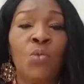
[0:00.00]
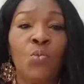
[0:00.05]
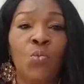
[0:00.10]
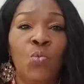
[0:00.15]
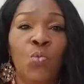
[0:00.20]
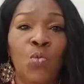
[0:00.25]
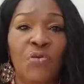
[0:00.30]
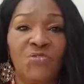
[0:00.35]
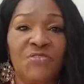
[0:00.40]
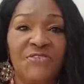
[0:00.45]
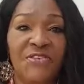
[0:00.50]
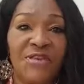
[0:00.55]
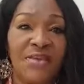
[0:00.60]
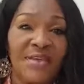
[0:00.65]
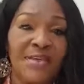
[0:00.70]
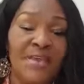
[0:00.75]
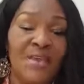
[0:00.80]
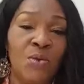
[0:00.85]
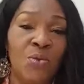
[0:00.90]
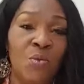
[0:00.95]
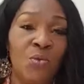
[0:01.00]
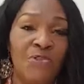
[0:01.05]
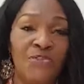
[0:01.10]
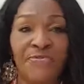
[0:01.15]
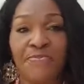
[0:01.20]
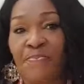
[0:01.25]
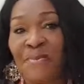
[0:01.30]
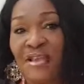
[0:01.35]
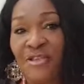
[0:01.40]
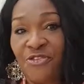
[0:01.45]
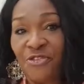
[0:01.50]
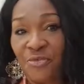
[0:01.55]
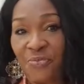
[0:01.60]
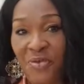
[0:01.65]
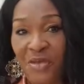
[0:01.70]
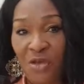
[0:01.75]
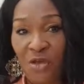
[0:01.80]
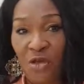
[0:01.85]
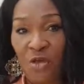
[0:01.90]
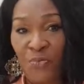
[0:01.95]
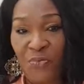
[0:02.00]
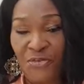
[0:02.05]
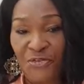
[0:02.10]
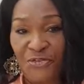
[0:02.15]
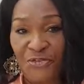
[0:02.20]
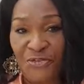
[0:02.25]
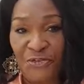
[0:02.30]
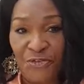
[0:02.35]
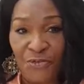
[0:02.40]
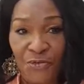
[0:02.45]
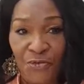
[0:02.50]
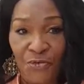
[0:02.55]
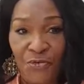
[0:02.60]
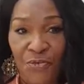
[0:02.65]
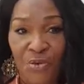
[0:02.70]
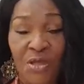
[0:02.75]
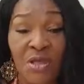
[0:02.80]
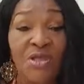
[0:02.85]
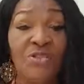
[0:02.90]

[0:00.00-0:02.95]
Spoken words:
what he was meant to be coming to do.